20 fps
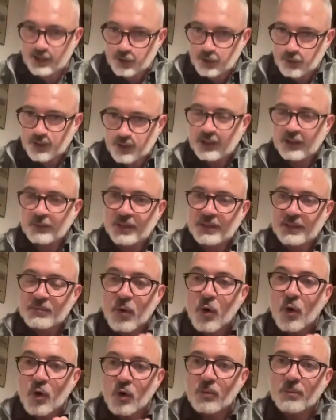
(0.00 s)
to leak a bit
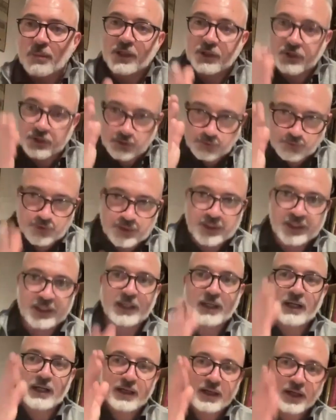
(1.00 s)
more because obviously
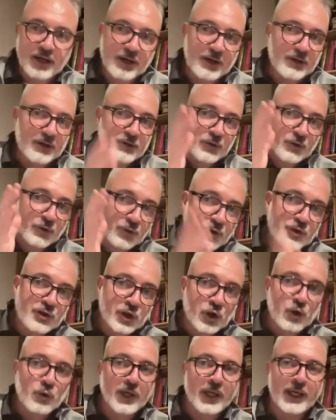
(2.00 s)
the
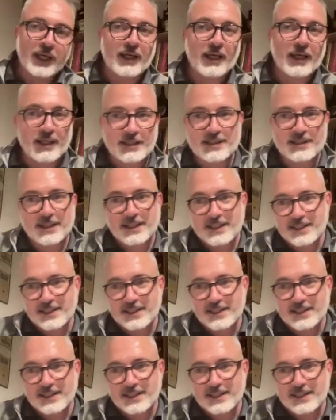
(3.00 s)
sewing is